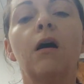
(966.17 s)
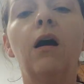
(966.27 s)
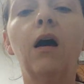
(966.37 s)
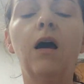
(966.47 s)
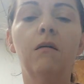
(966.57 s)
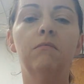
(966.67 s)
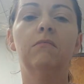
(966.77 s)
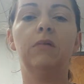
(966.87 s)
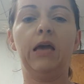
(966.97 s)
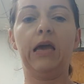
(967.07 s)

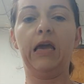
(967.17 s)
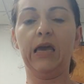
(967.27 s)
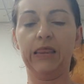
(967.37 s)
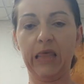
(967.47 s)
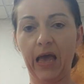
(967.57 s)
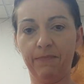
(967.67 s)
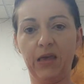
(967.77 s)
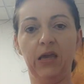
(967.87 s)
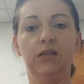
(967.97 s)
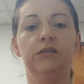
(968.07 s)
And that
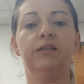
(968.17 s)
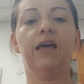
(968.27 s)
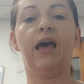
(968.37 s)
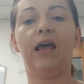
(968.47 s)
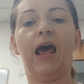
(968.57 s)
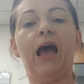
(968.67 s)
means that